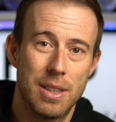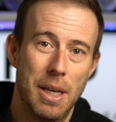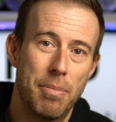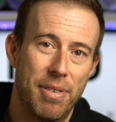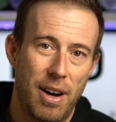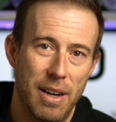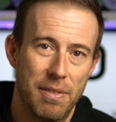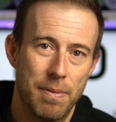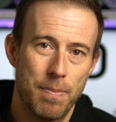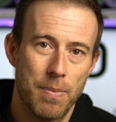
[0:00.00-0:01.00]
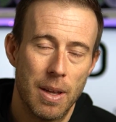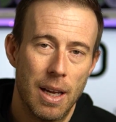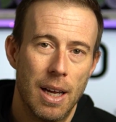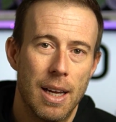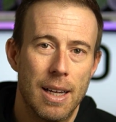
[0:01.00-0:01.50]
Tip 5.
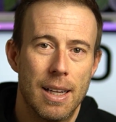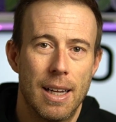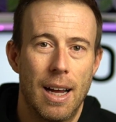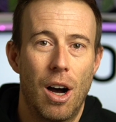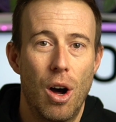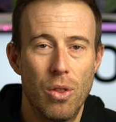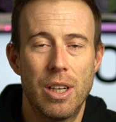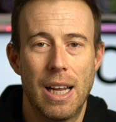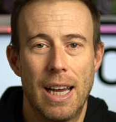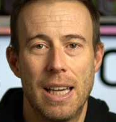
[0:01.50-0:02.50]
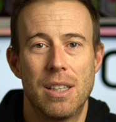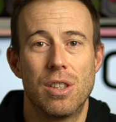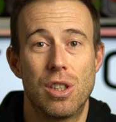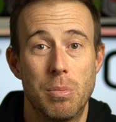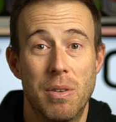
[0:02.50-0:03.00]
On the day,
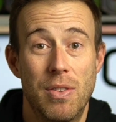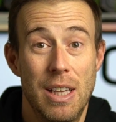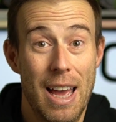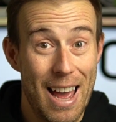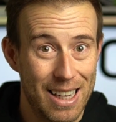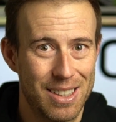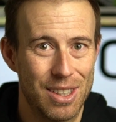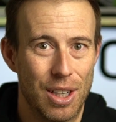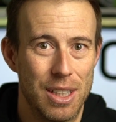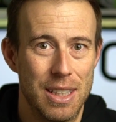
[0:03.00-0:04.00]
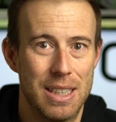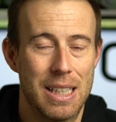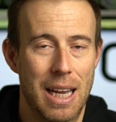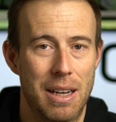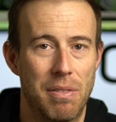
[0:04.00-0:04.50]
some of the exercises
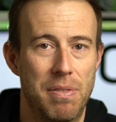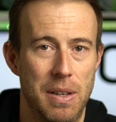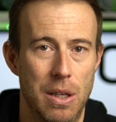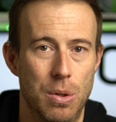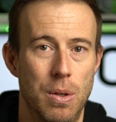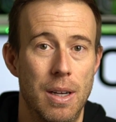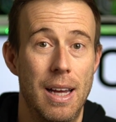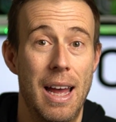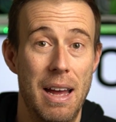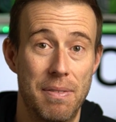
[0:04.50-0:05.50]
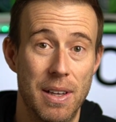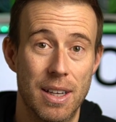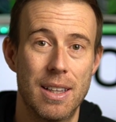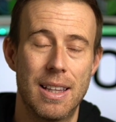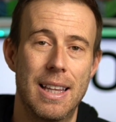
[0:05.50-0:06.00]
can feel
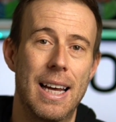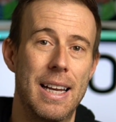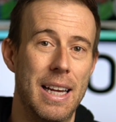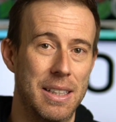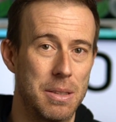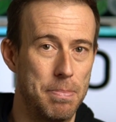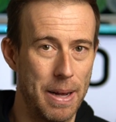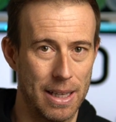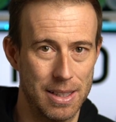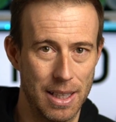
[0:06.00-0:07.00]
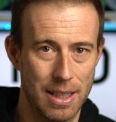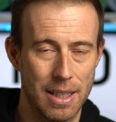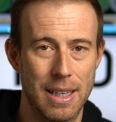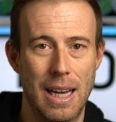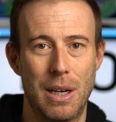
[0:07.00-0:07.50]
heavier than expected.
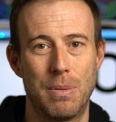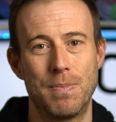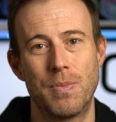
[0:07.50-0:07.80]
Now,